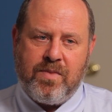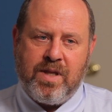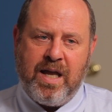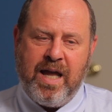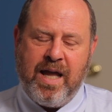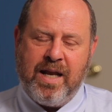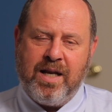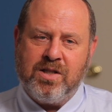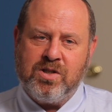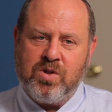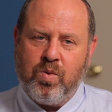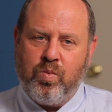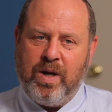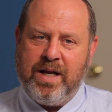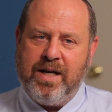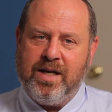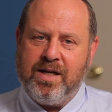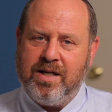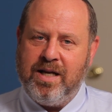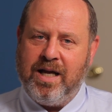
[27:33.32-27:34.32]
it's a way
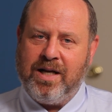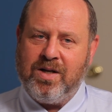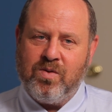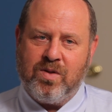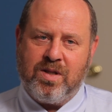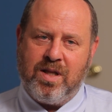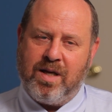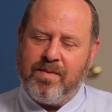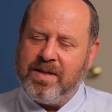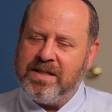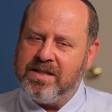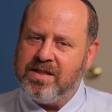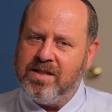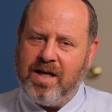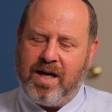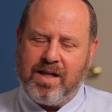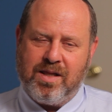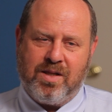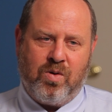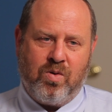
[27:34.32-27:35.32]
to connect with Him. It's
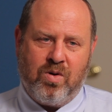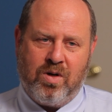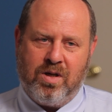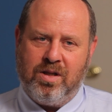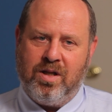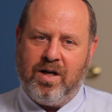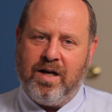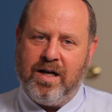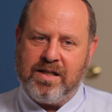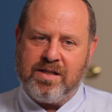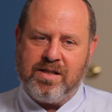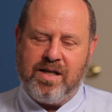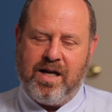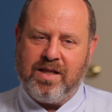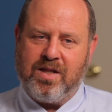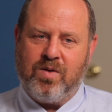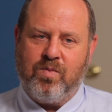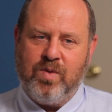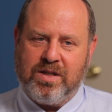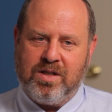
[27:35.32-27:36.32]
not the oral law, it's
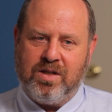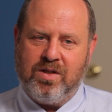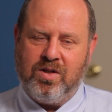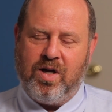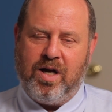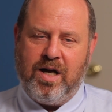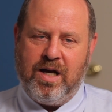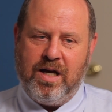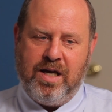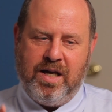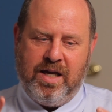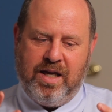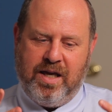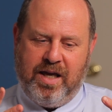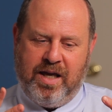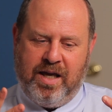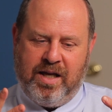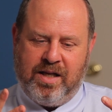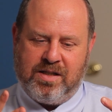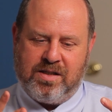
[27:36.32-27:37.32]
not the written law,
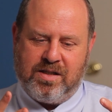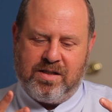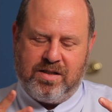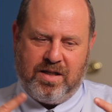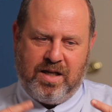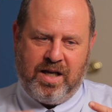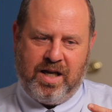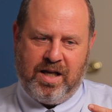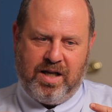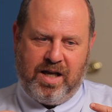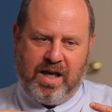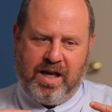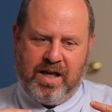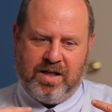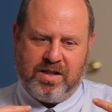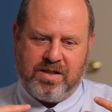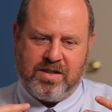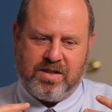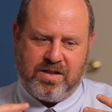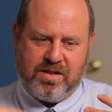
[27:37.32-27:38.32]
it's
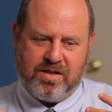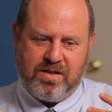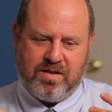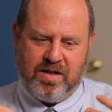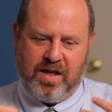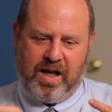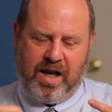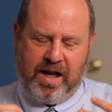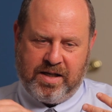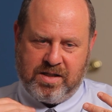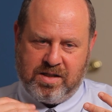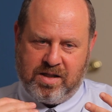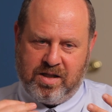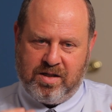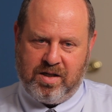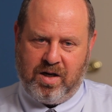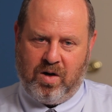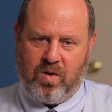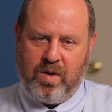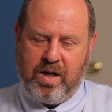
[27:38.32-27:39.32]
the
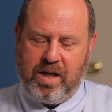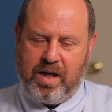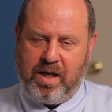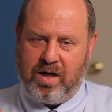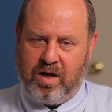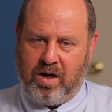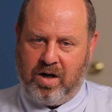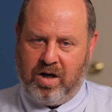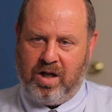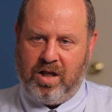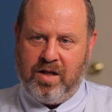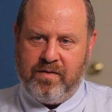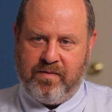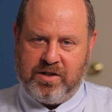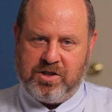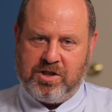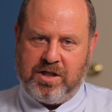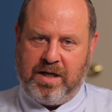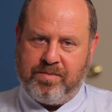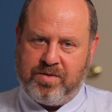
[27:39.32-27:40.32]
Torah in all of
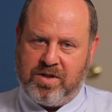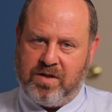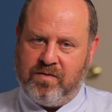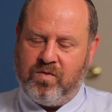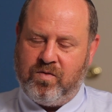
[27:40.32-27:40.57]
its shapes and